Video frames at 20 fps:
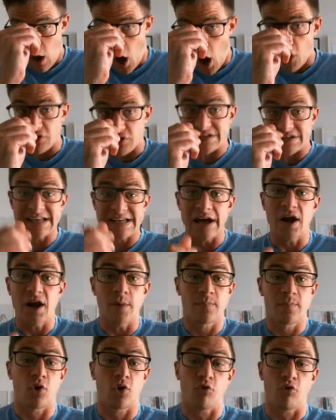are set
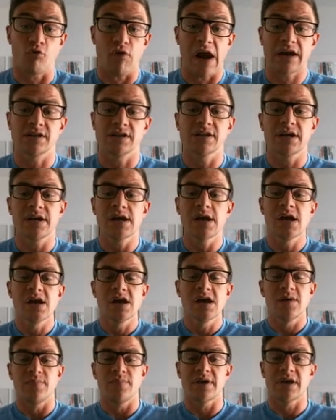up correctly,
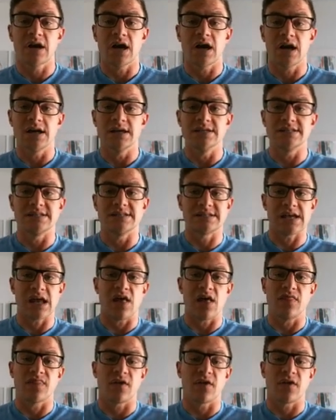because